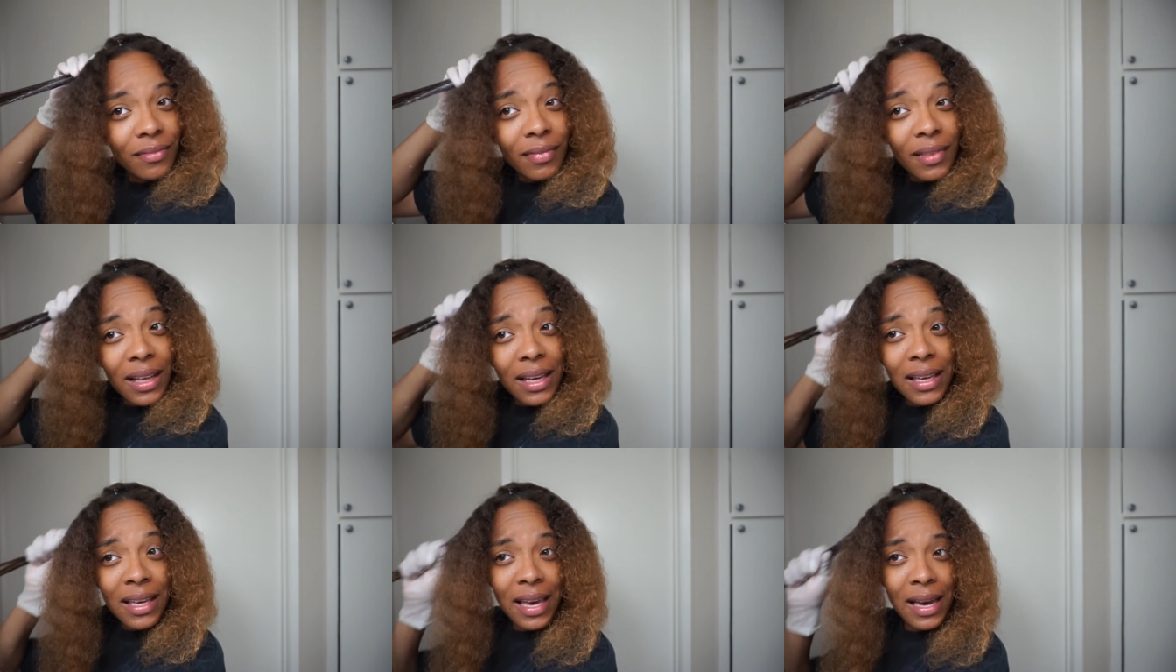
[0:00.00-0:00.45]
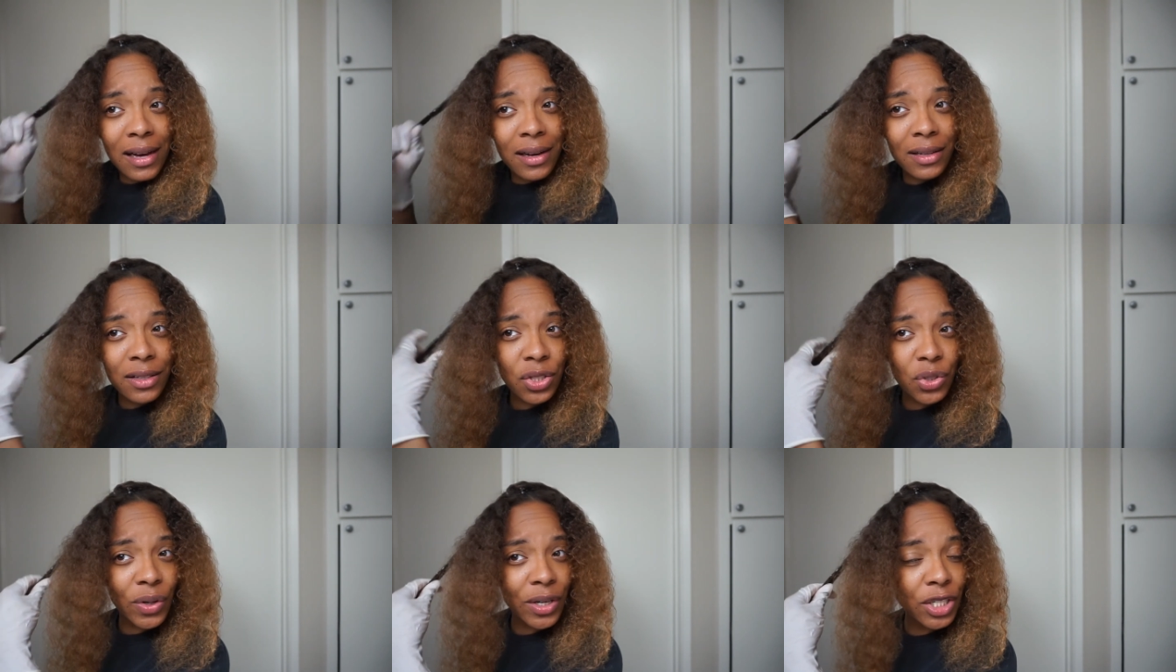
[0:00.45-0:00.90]
yeah,
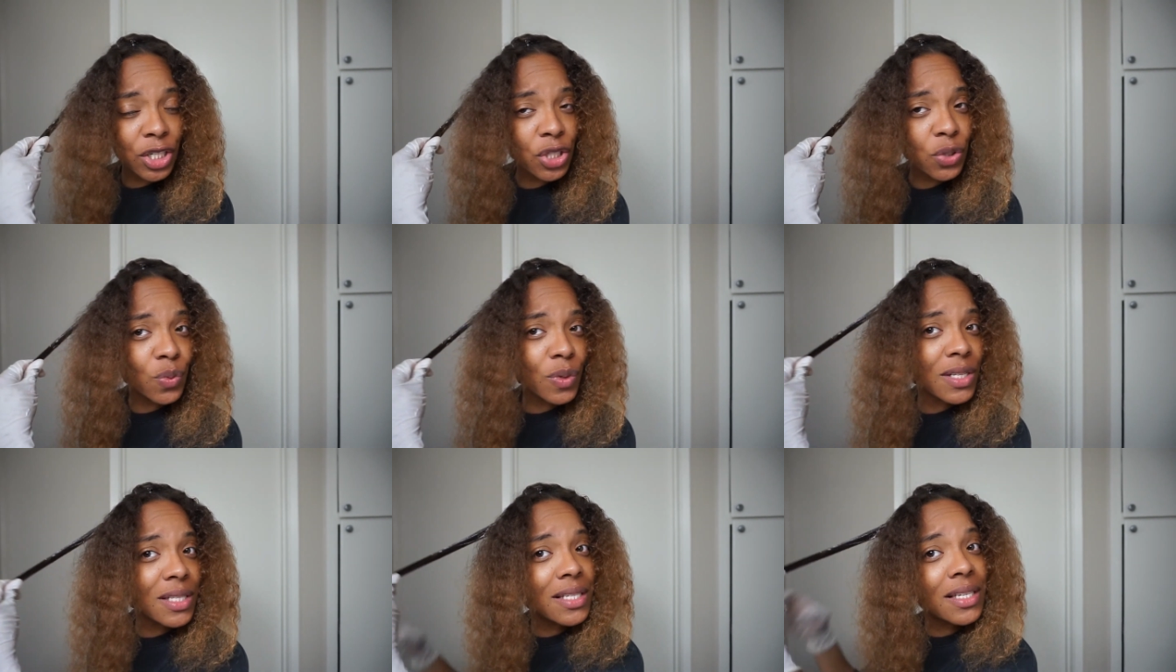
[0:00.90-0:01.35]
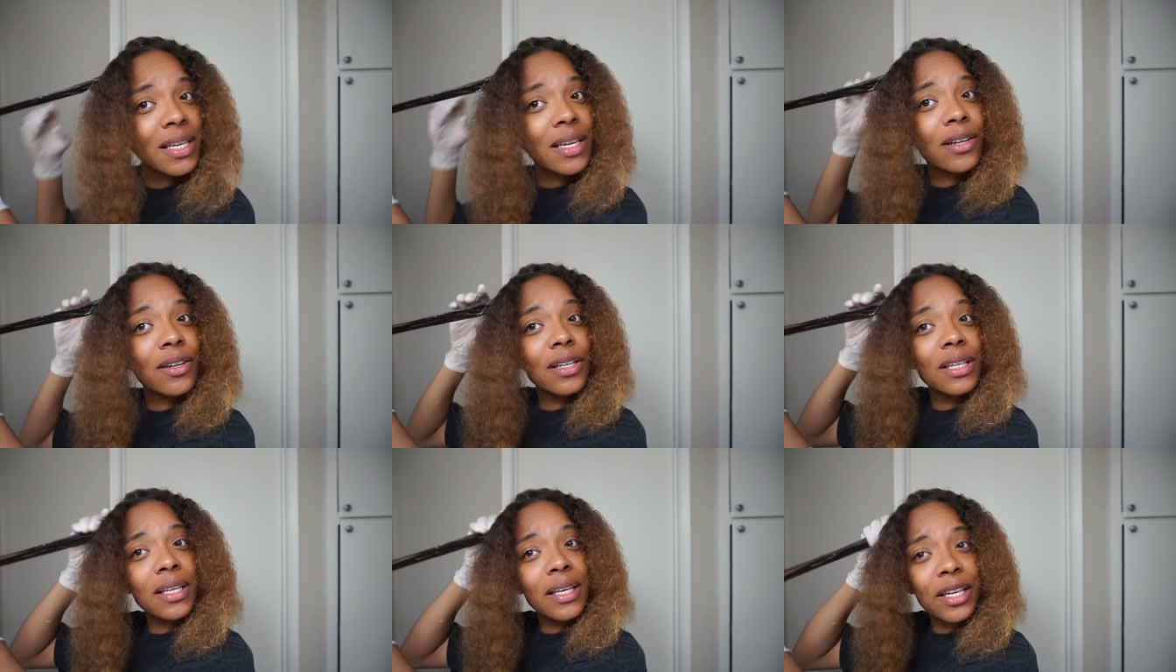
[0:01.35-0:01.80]
so I just wanted to get
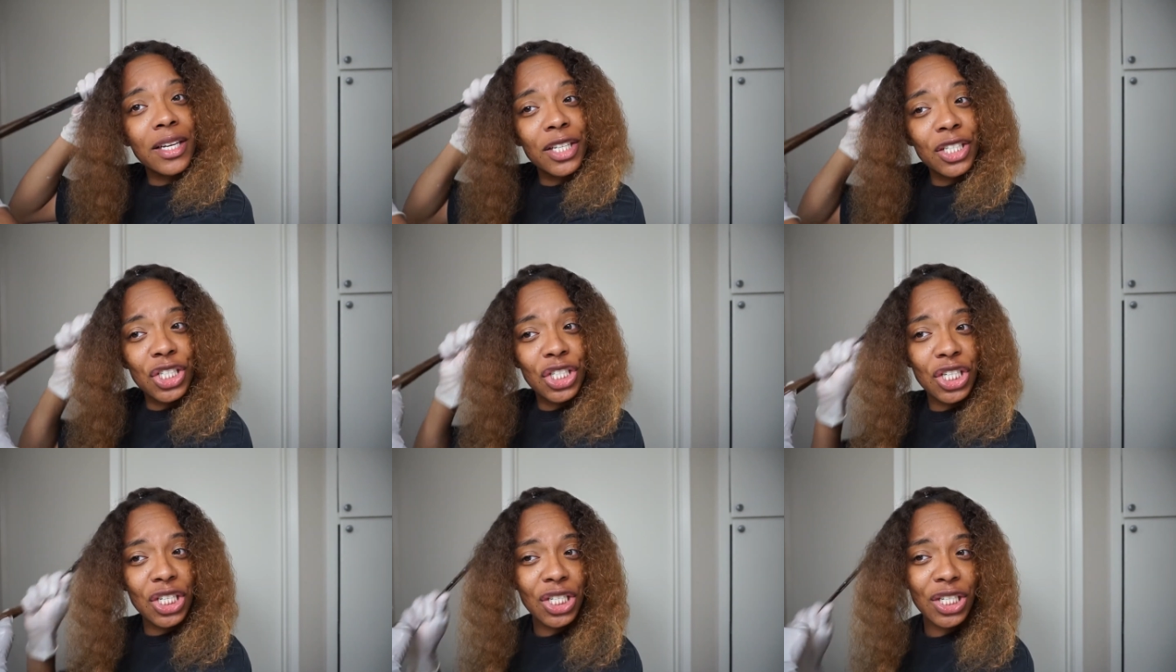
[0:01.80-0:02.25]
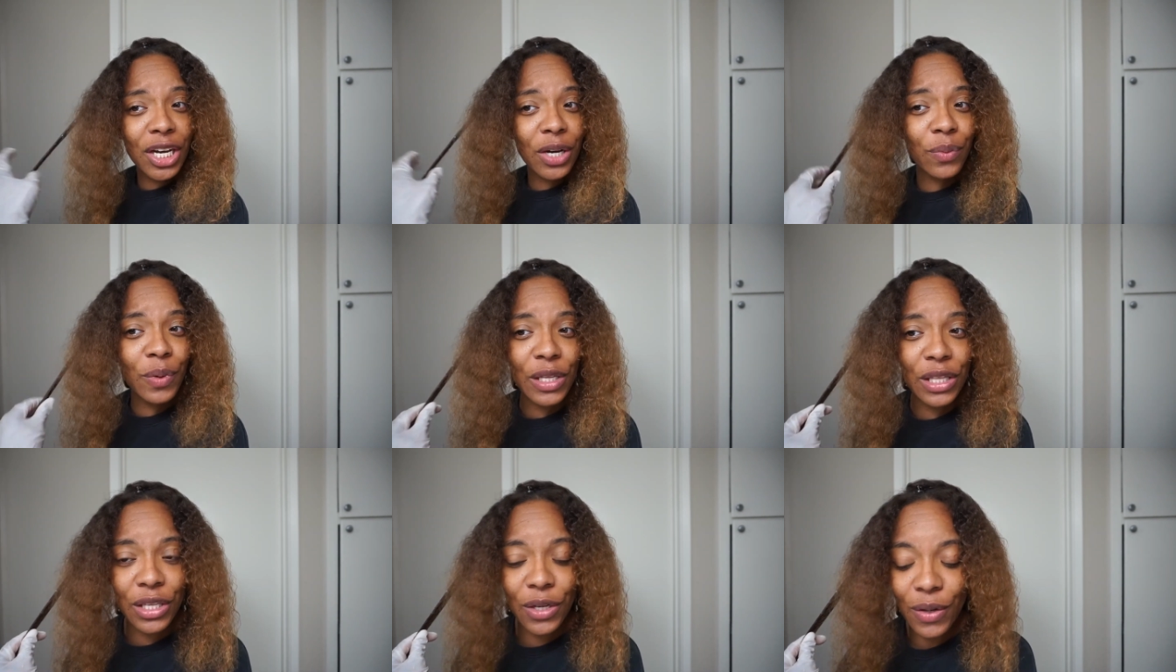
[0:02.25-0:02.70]
on here, chit chat
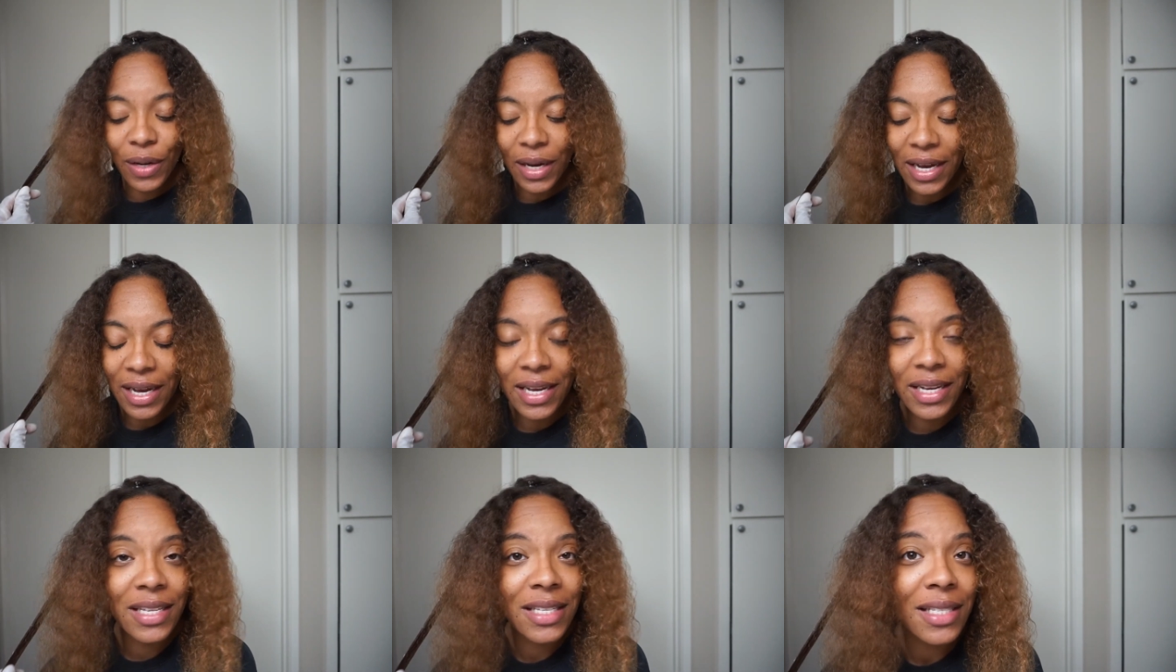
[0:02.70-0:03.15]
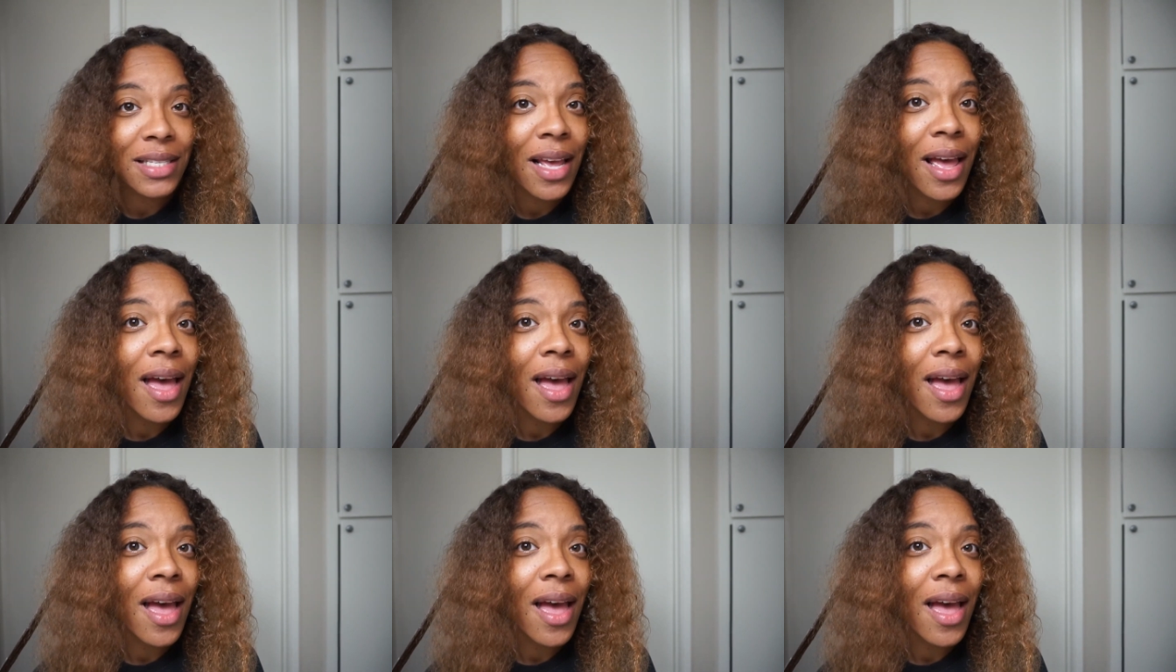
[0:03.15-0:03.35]
with you guys